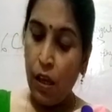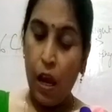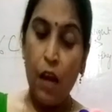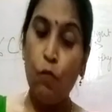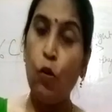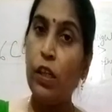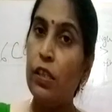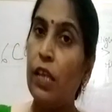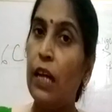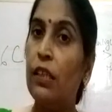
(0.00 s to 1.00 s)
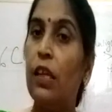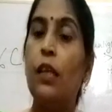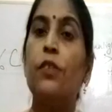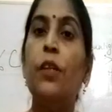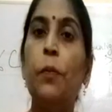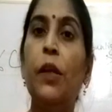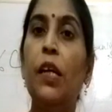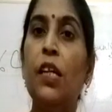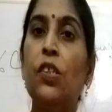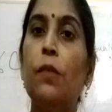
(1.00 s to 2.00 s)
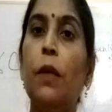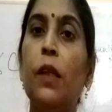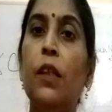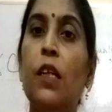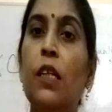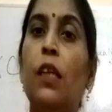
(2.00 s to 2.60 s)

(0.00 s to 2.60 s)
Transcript: And what is that drip irrigation method?